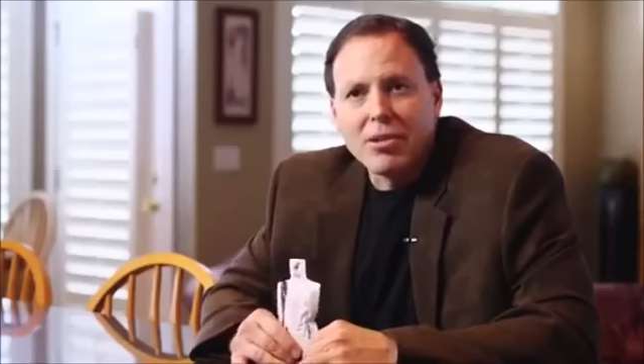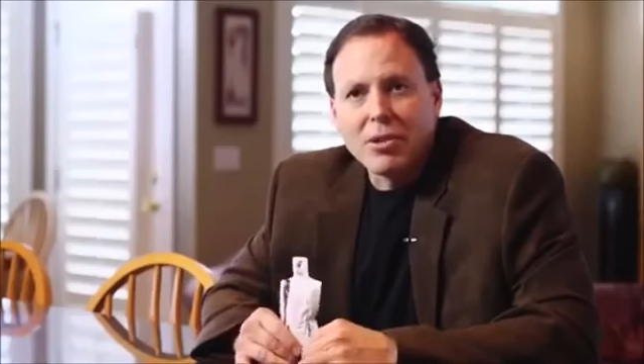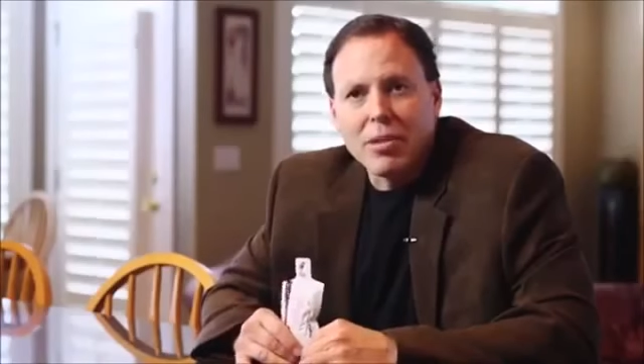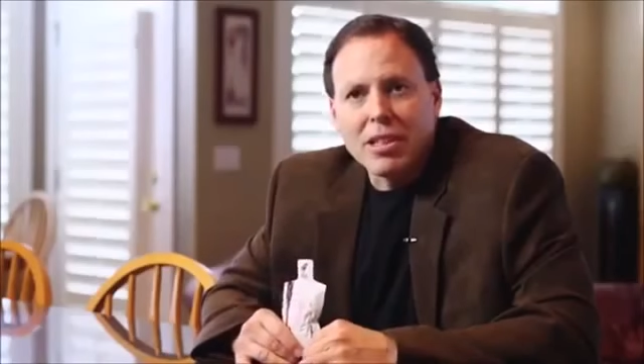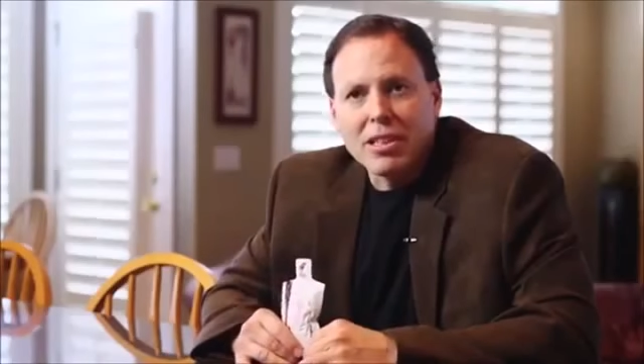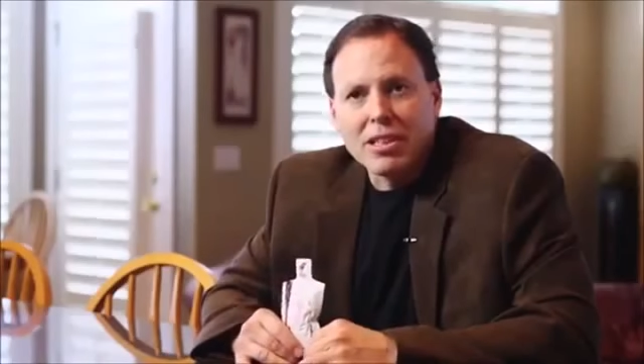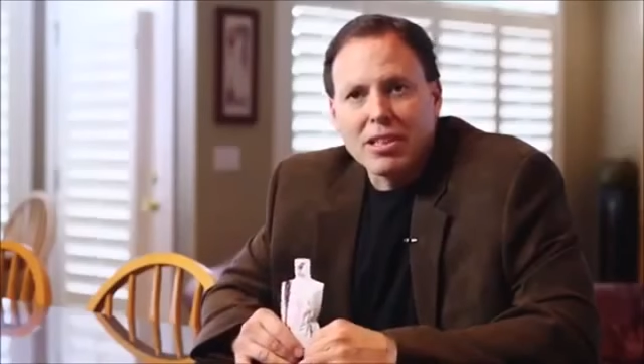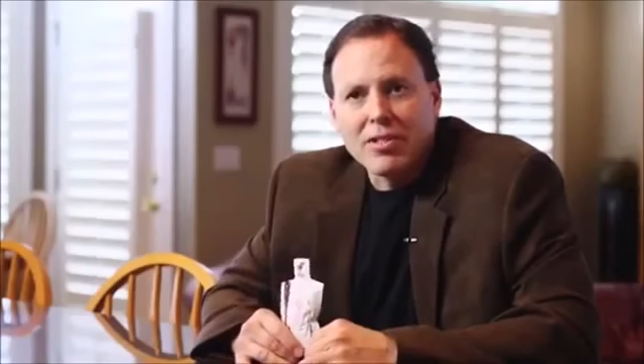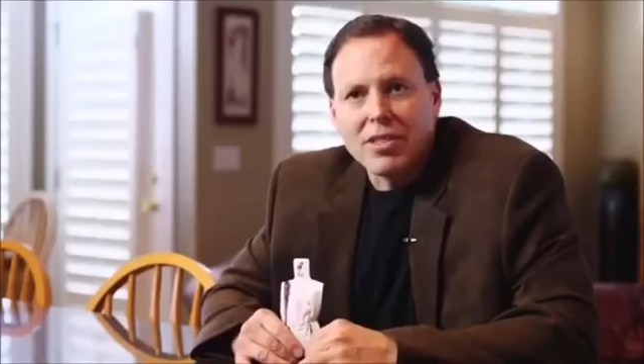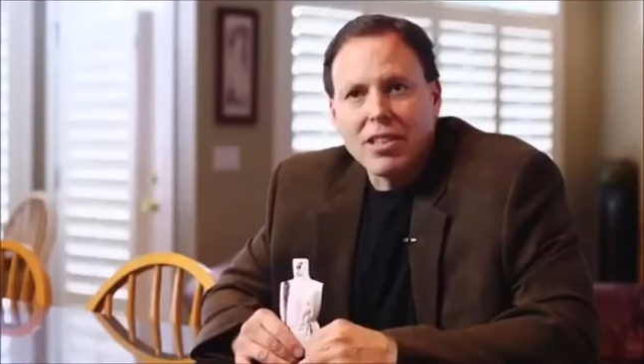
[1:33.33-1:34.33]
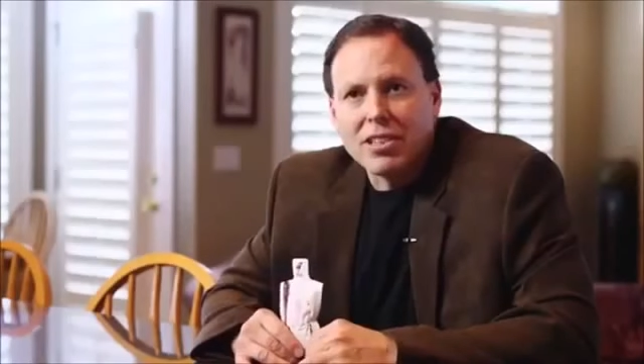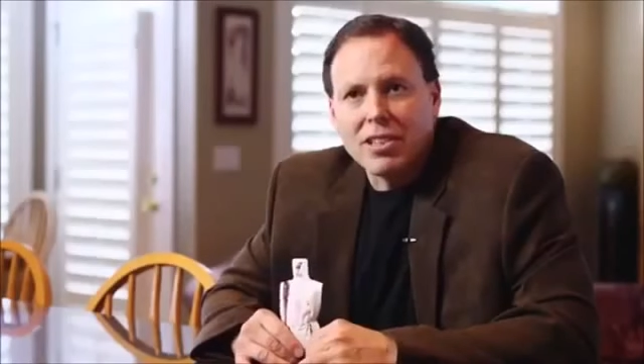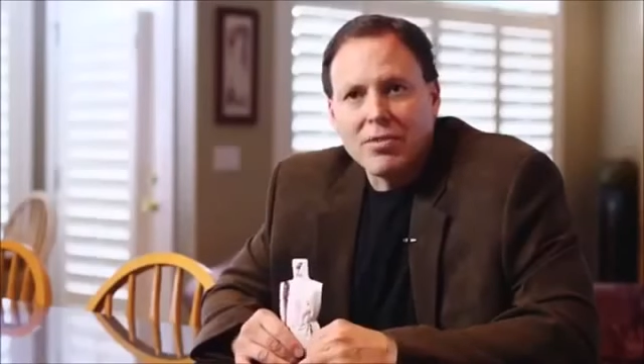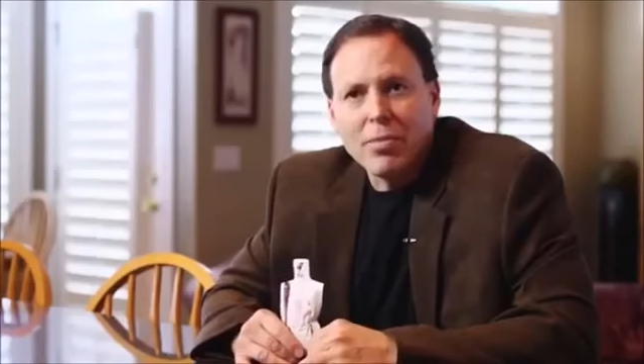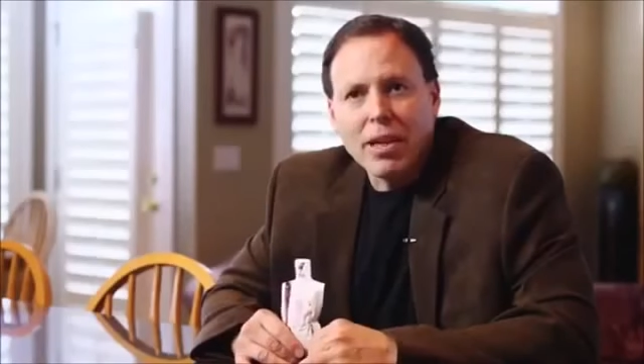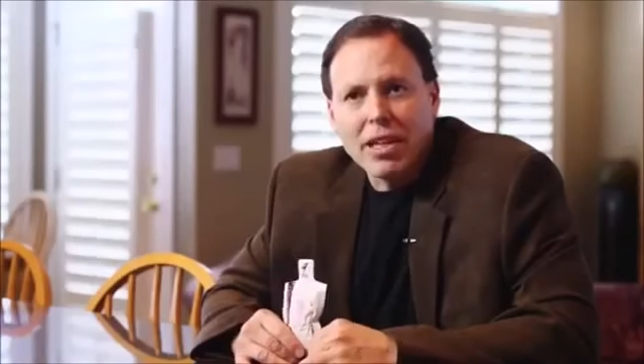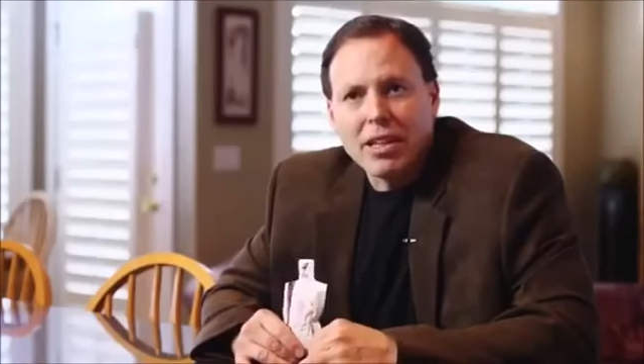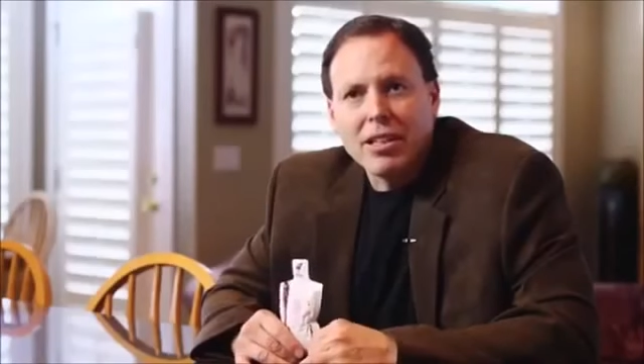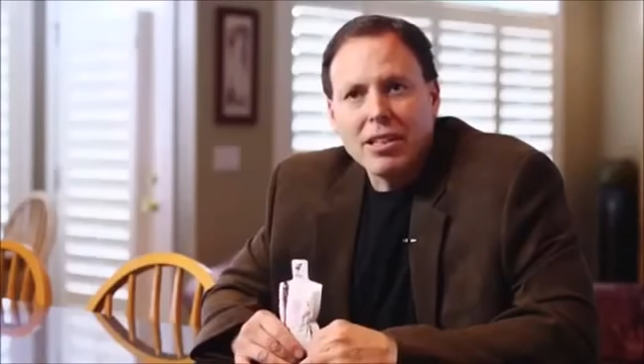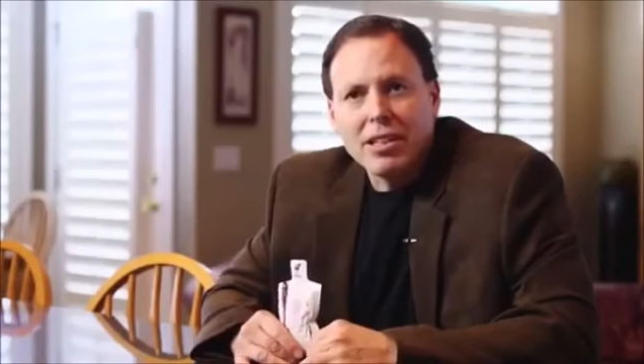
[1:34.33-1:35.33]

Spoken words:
with the patient's alleviation of pain